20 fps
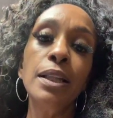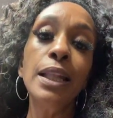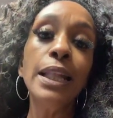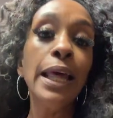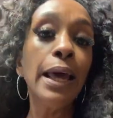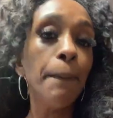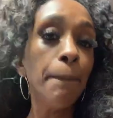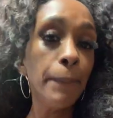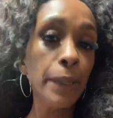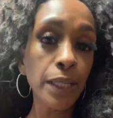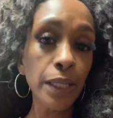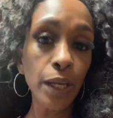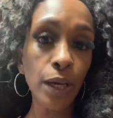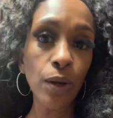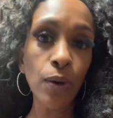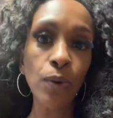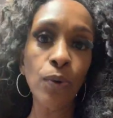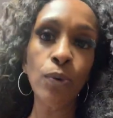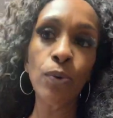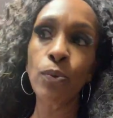let me
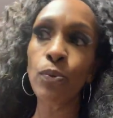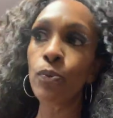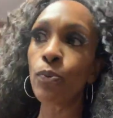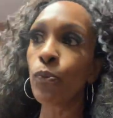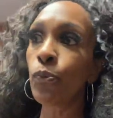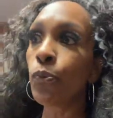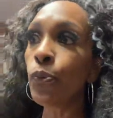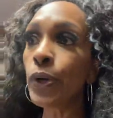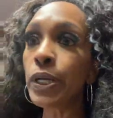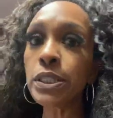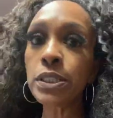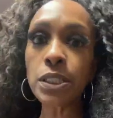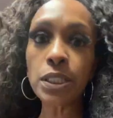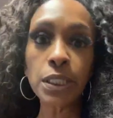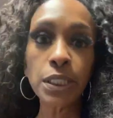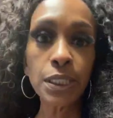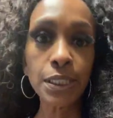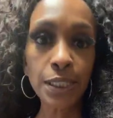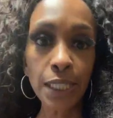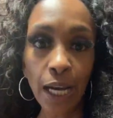know when's
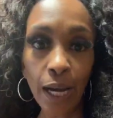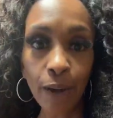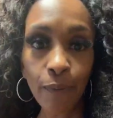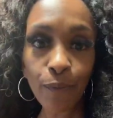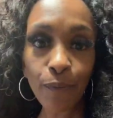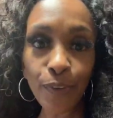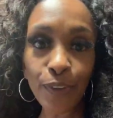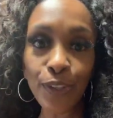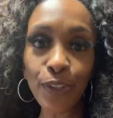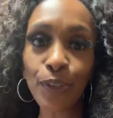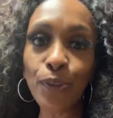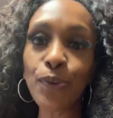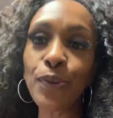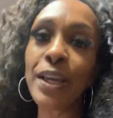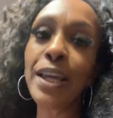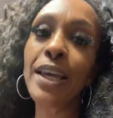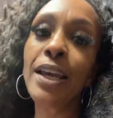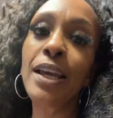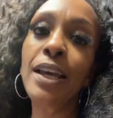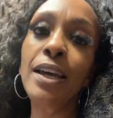a good time for
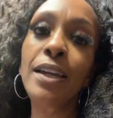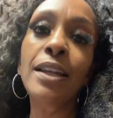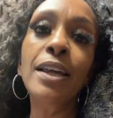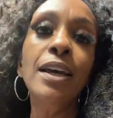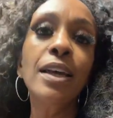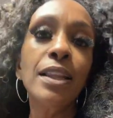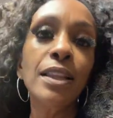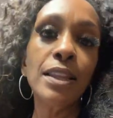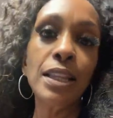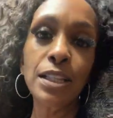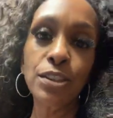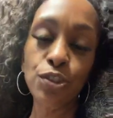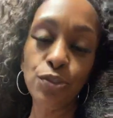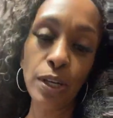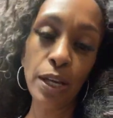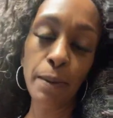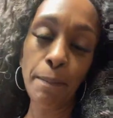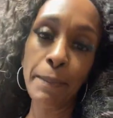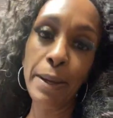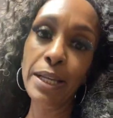you and let's
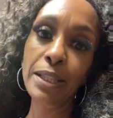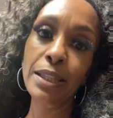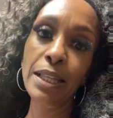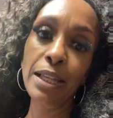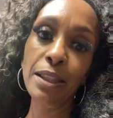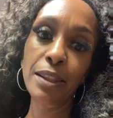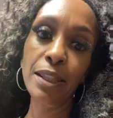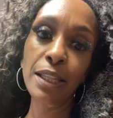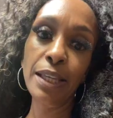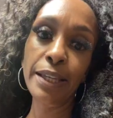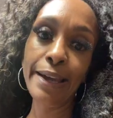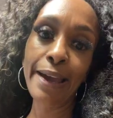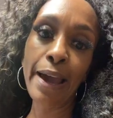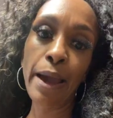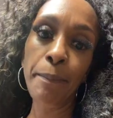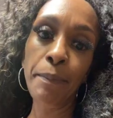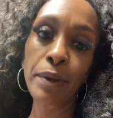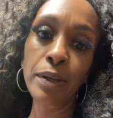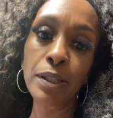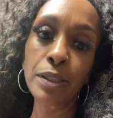try to make that thing
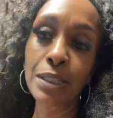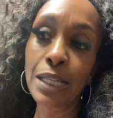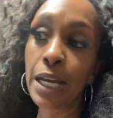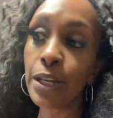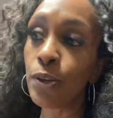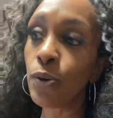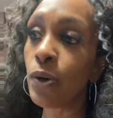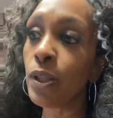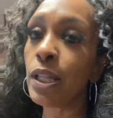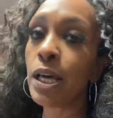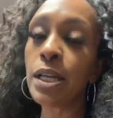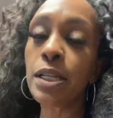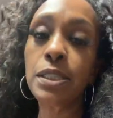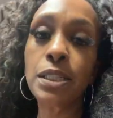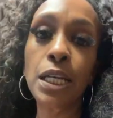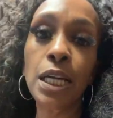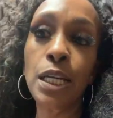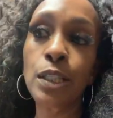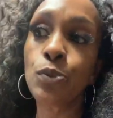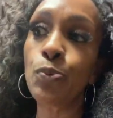happen, because I know a lot of
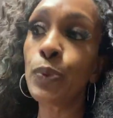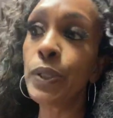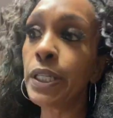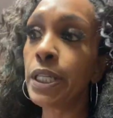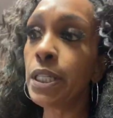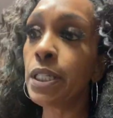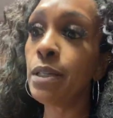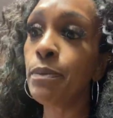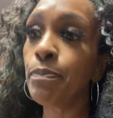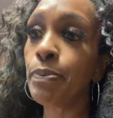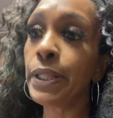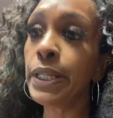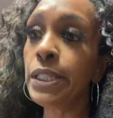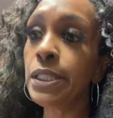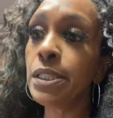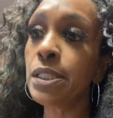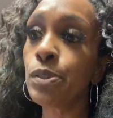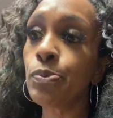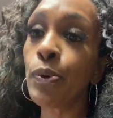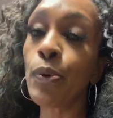times we get in
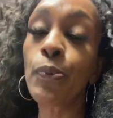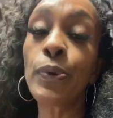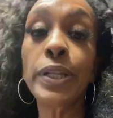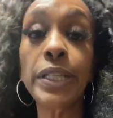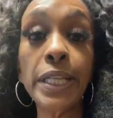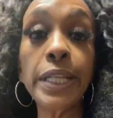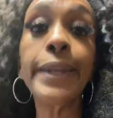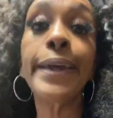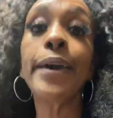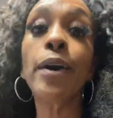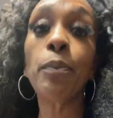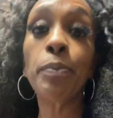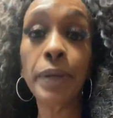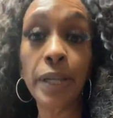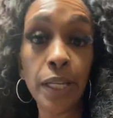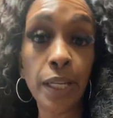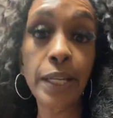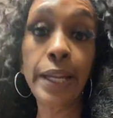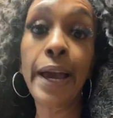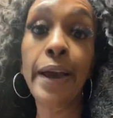places where we need help
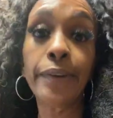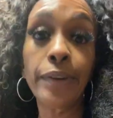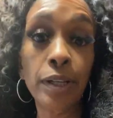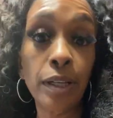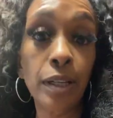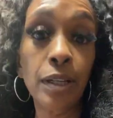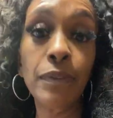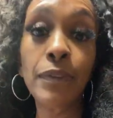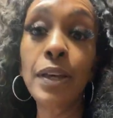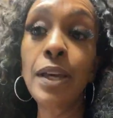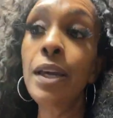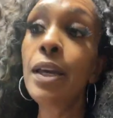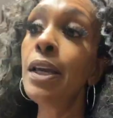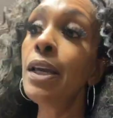getting out of.